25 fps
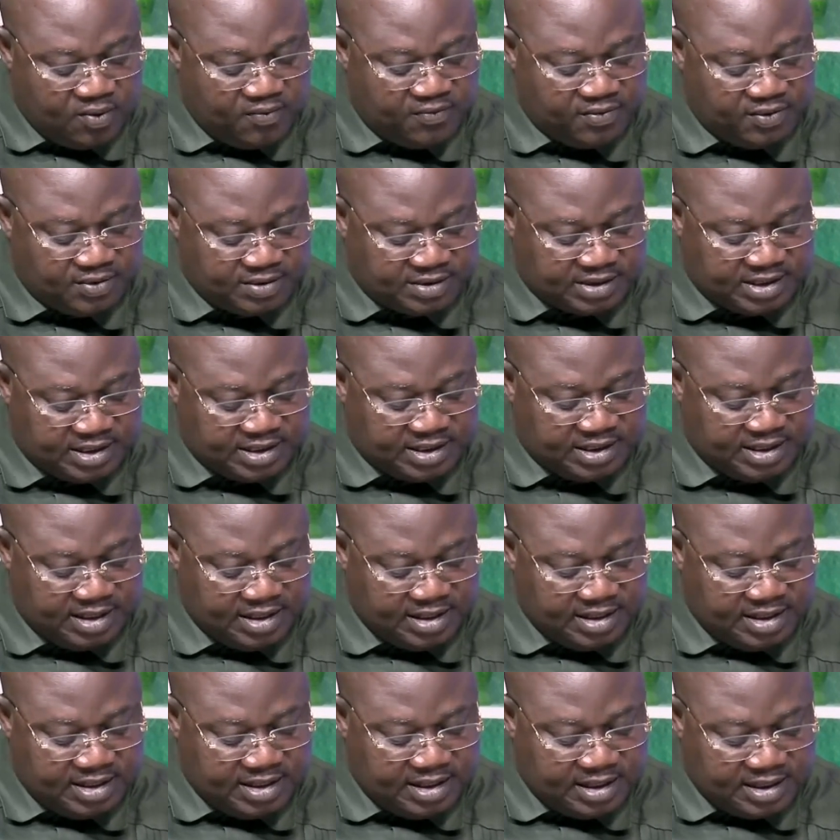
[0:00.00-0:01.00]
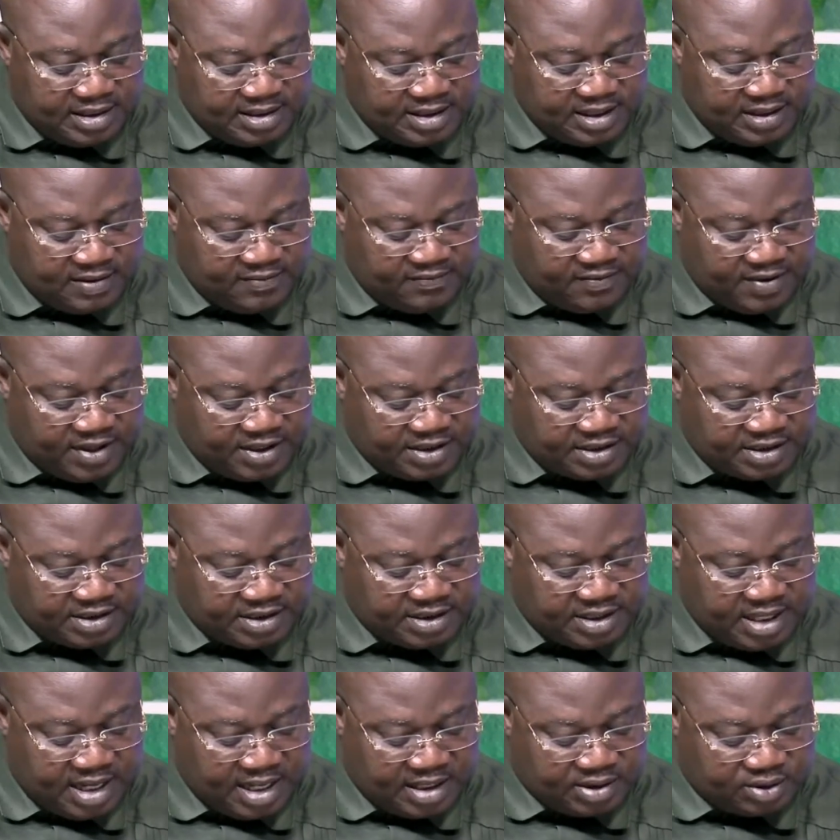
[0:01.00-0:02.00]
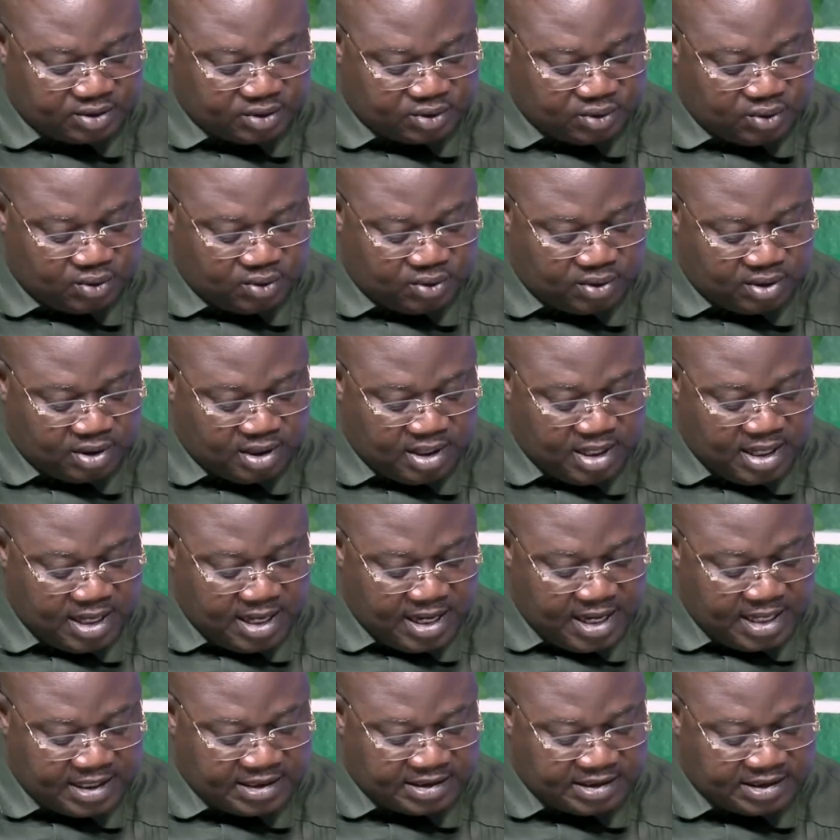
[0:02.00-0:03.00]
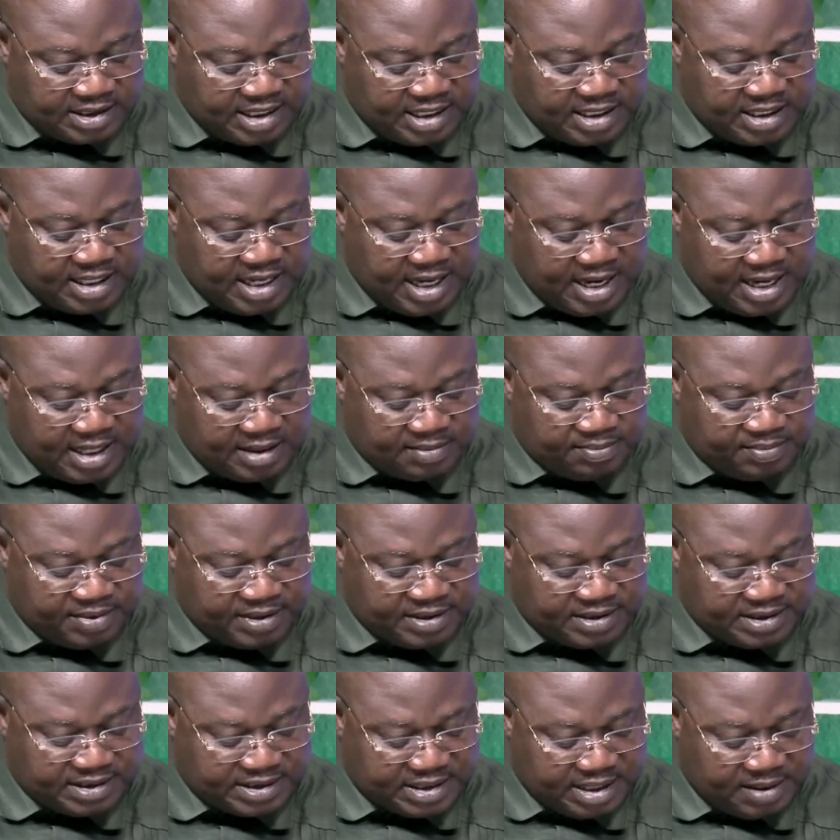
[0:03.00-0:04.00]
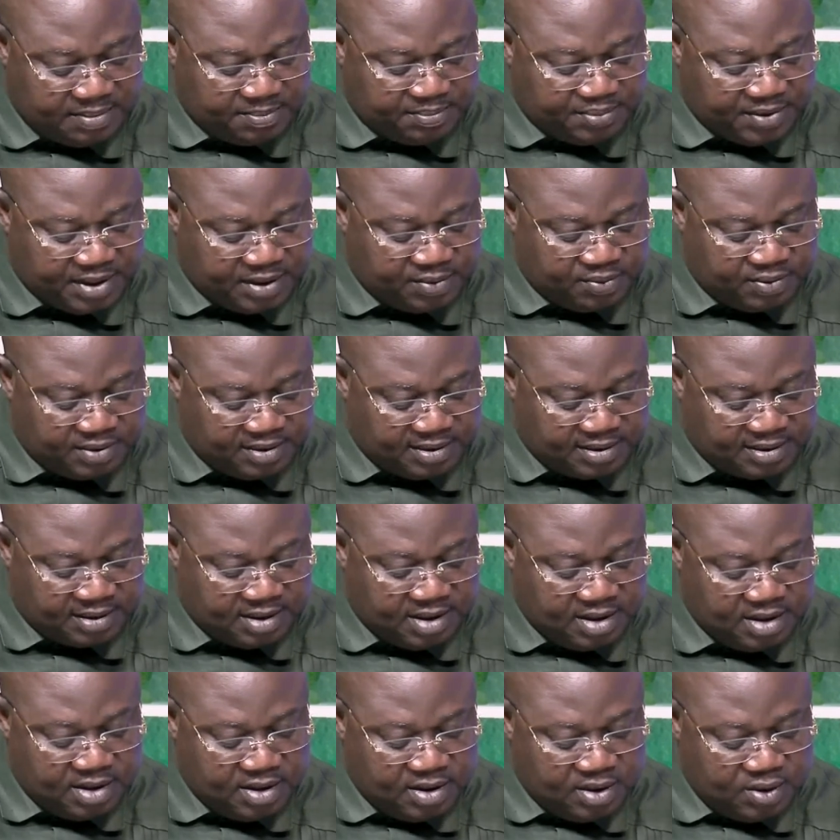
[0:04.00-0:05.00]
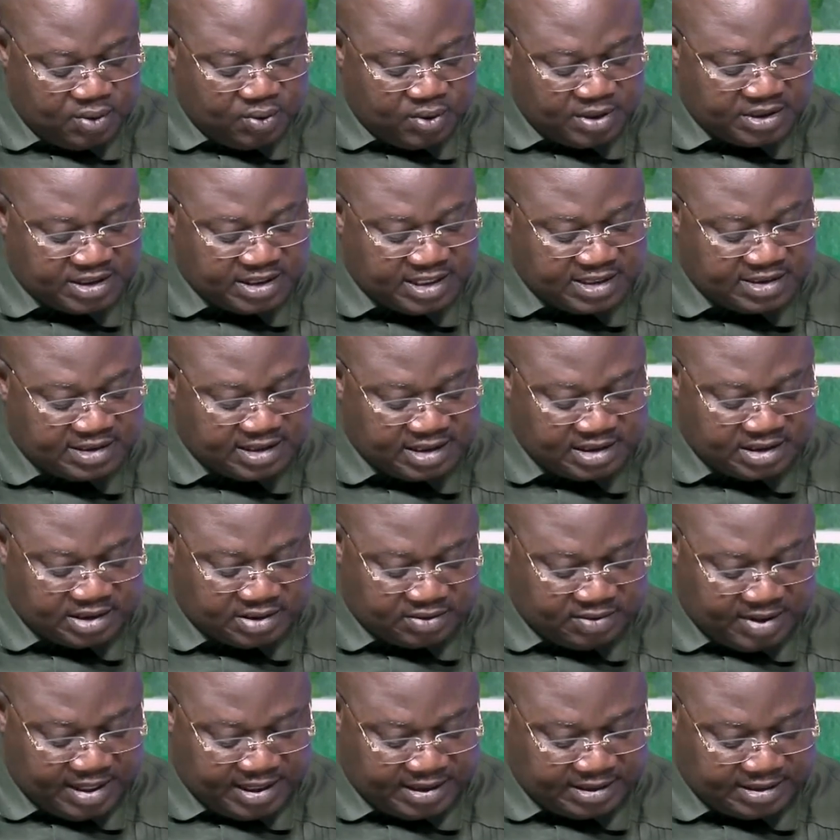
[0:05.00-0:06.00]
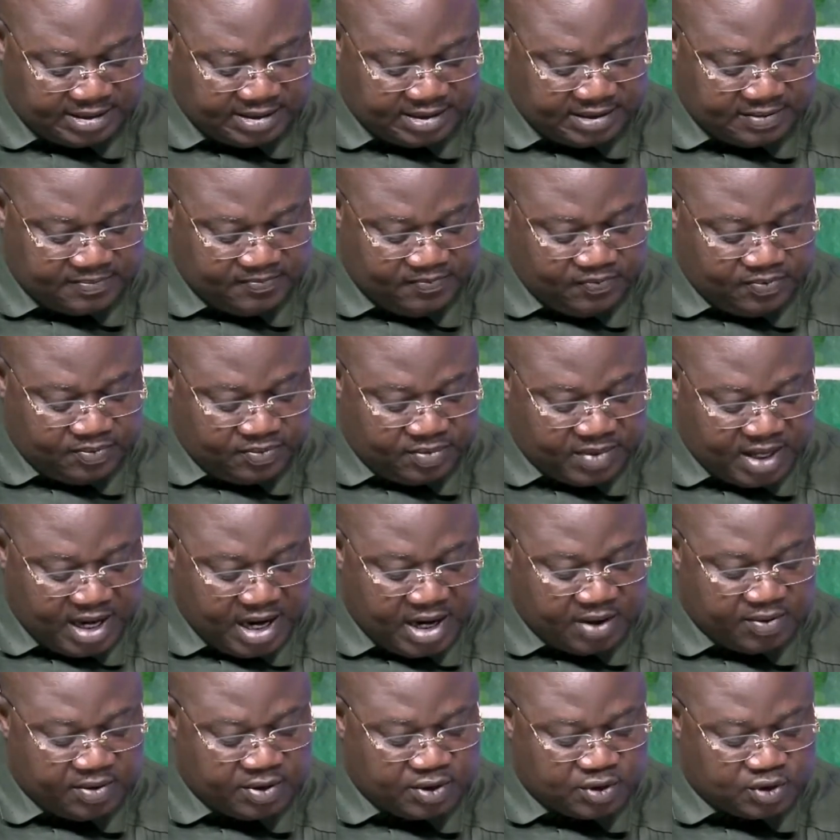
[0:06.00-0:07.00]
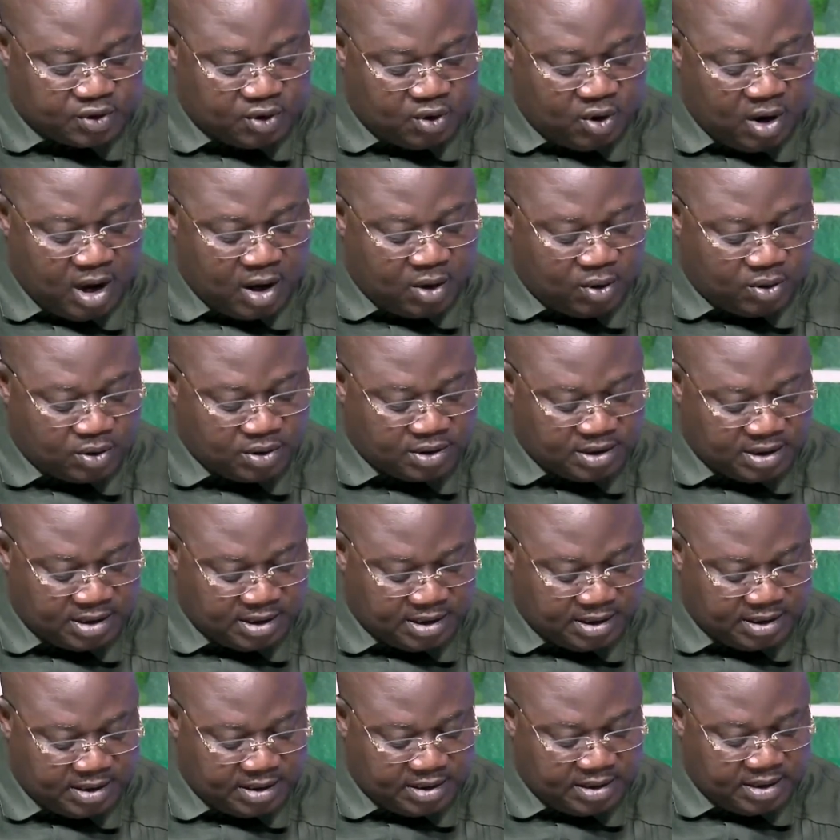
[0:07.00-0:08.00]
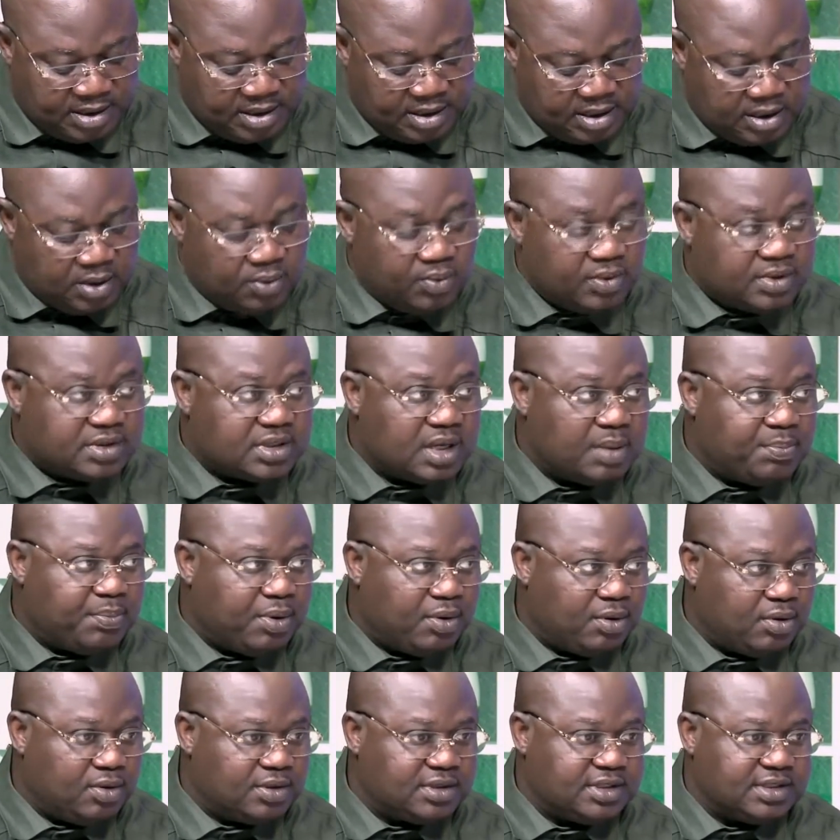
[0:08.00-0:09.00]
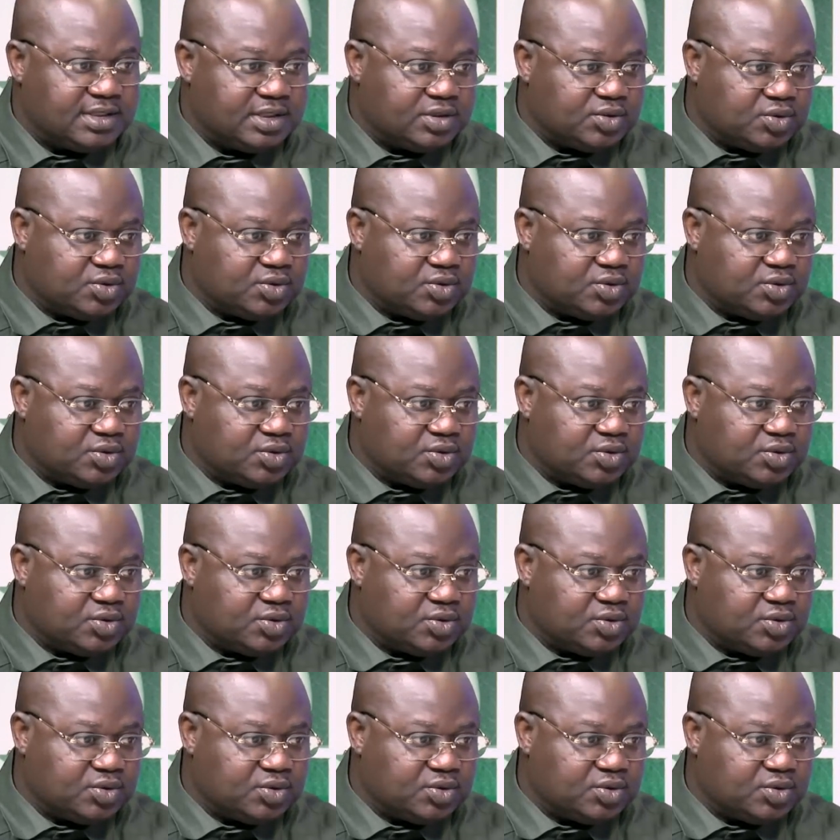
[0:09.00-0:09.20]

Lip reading: Obviously, this version I saw and shared had been tampered with, which isn't right. I withdraw accordingly with apologies.